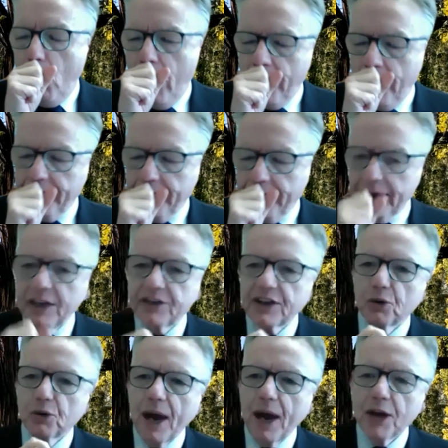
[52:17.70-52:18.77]
is a
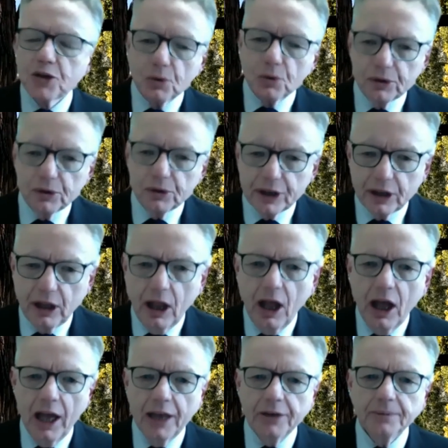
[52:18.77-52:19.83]
gradual
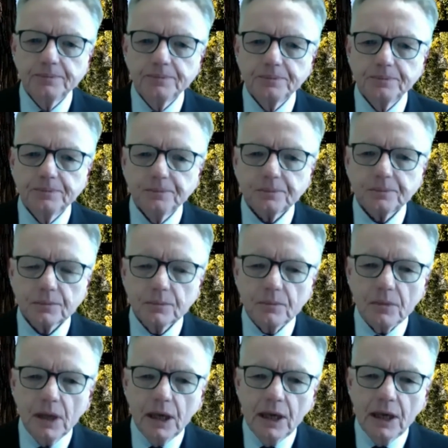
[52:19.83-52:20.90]
decline
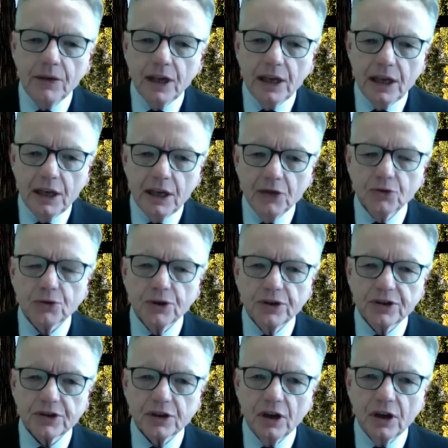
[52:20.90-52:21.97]
in the
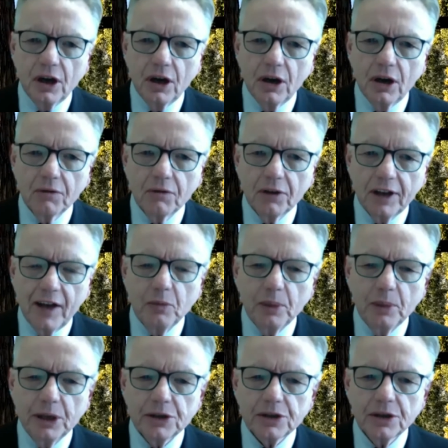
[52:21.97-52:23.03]
interest of
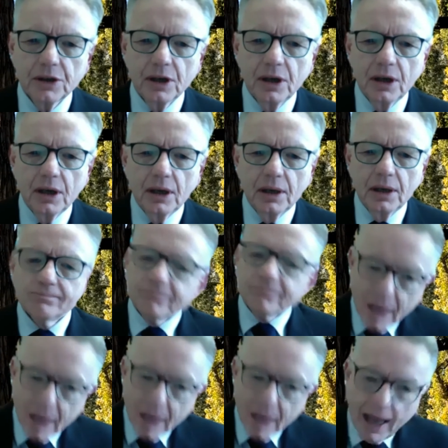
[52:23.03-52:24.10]
government
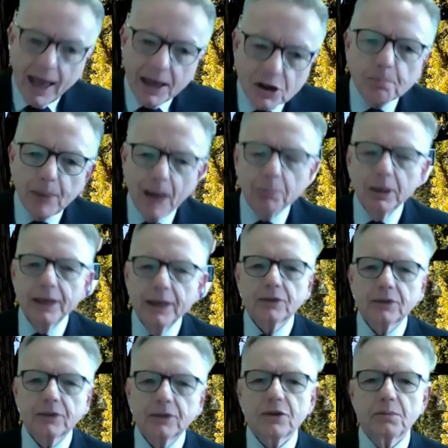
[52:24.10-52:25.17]
and public,
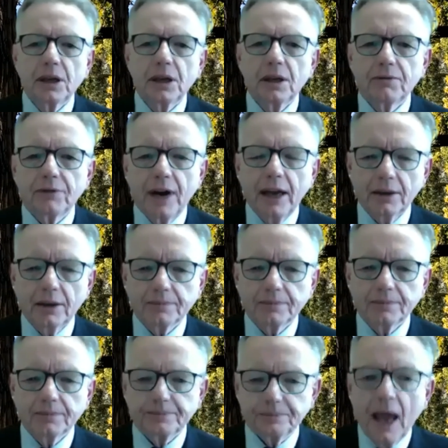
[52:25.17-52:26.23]
to be frank,
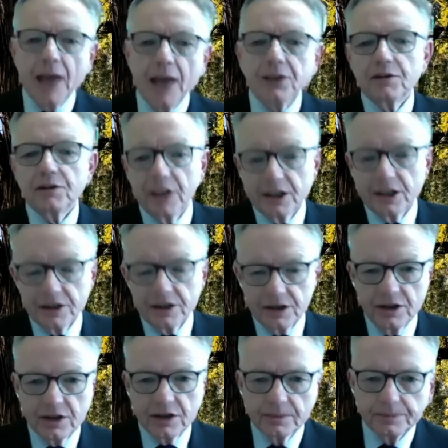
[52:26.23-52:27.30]
and
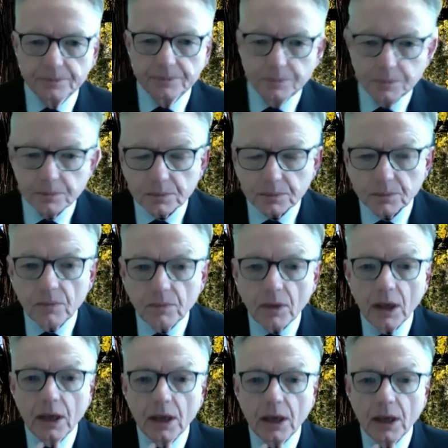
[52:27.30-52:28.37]
investors
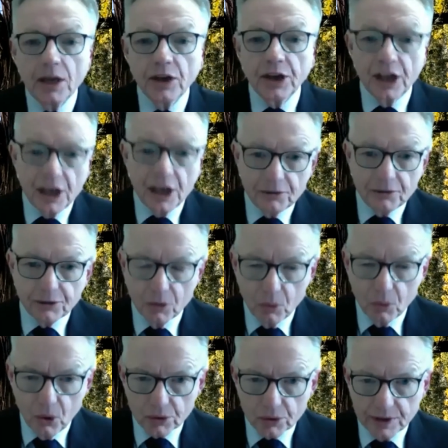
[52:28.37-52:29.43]
in the need for a
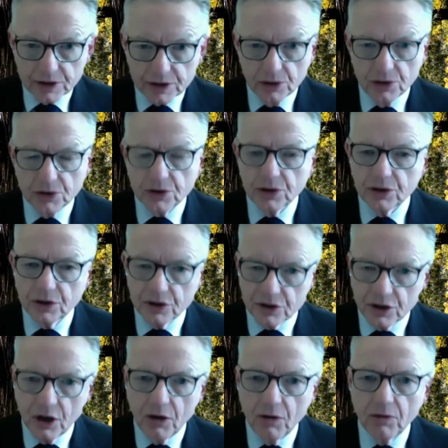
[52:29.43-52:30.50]
water resolution to
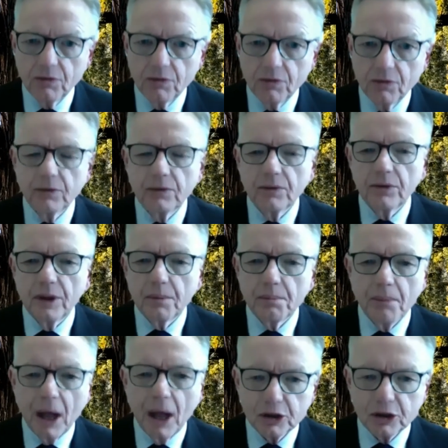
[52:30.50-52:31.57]
solve the
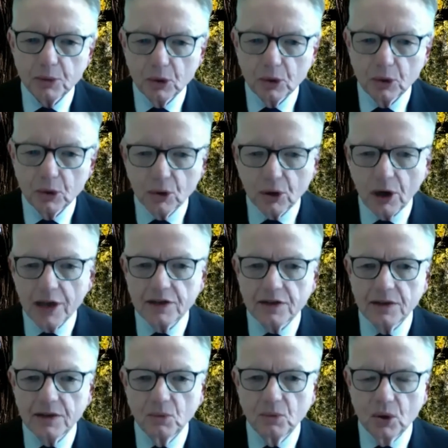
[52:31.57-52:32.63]
multiple crises
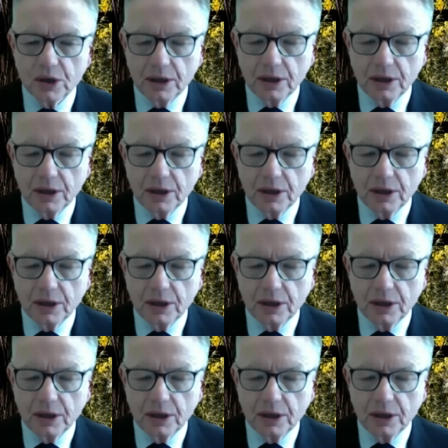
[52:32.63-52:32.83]
in water,